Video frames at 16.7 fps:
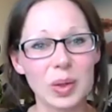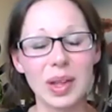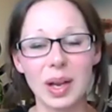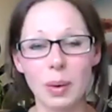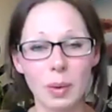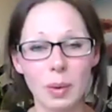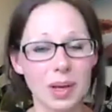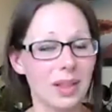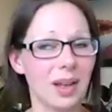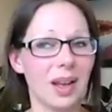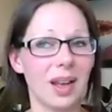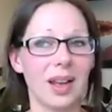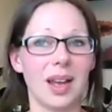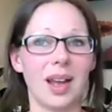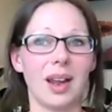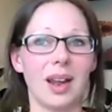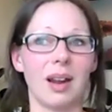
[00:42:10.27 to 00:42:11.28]
they were
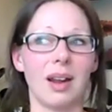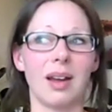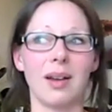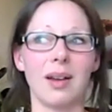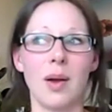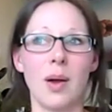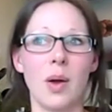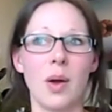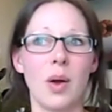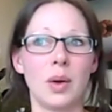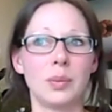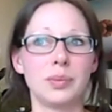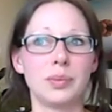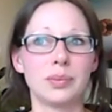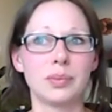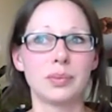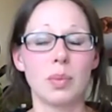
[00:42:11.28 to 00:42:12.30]
thinking,
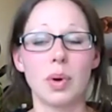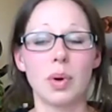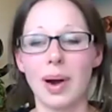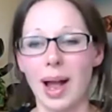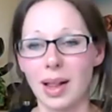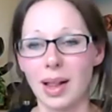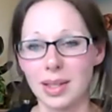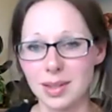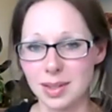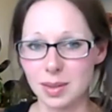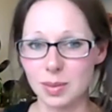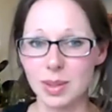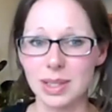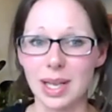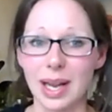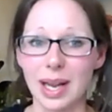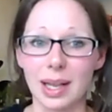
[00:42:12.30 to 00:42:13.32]
paralysis
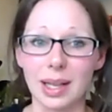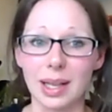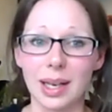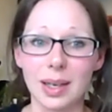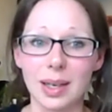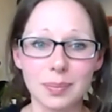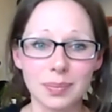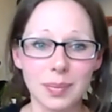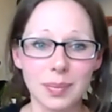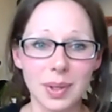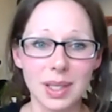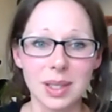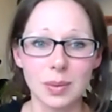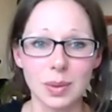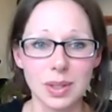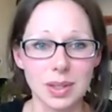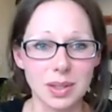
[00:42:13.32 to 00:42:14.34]
was likely because
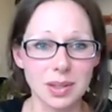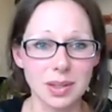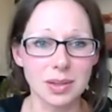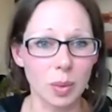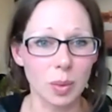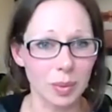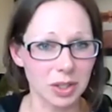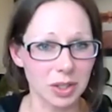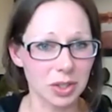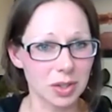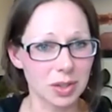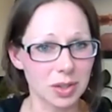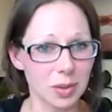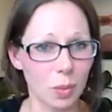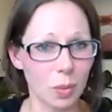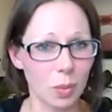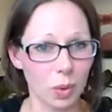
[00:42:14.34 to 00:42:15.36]
it was so much
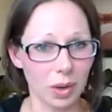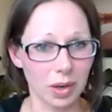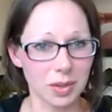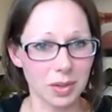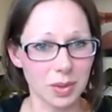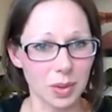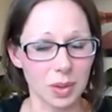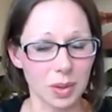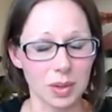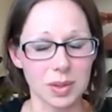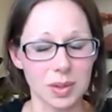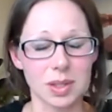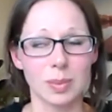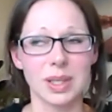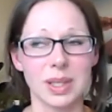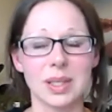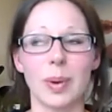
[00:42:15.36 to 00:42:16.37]
work so close to
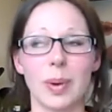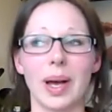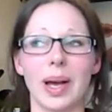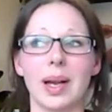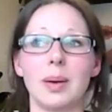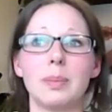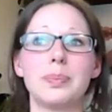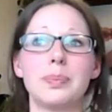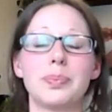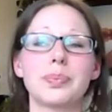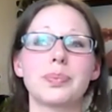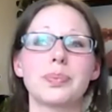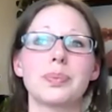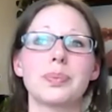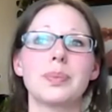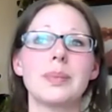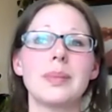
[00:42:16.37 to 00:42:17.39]
my spine.
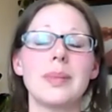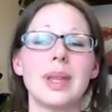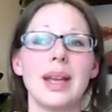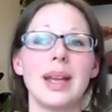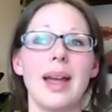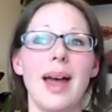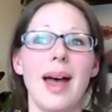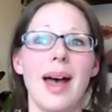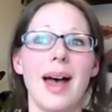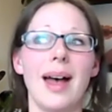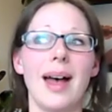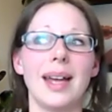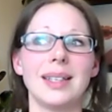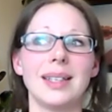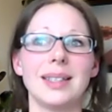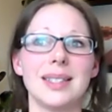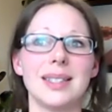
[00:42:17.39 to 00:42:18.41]

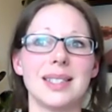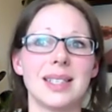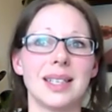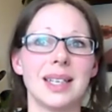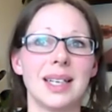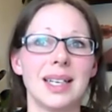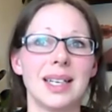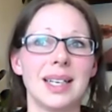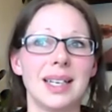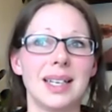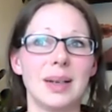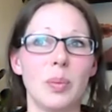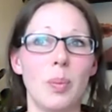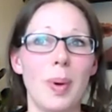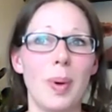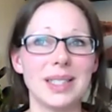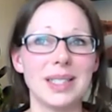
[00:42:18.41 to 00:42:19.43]
And
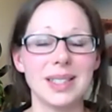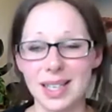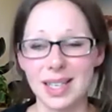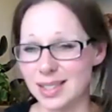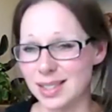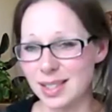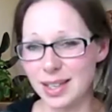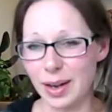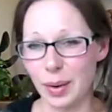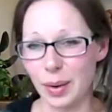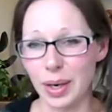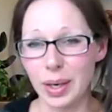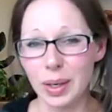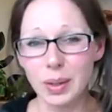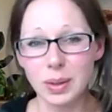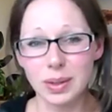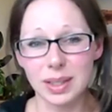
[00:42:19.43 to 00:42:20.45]
best case
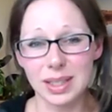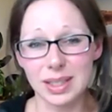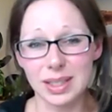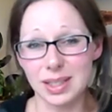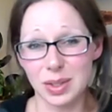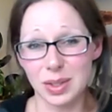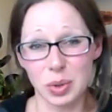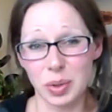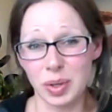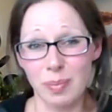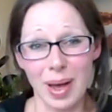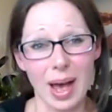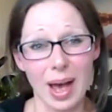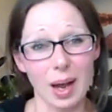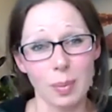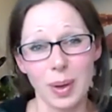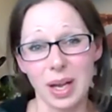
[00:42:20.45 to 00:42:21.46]
scenario is extreme
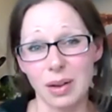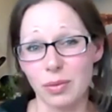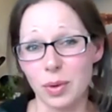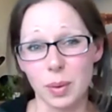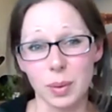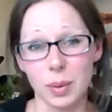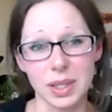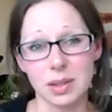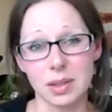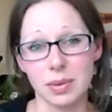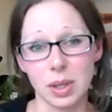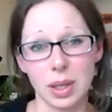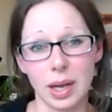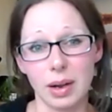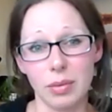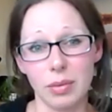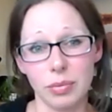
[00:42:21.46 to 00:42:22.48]
back pain for the rest of your
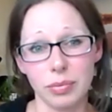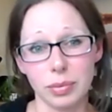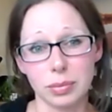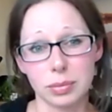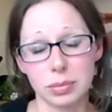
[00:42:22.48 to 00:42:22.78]
life.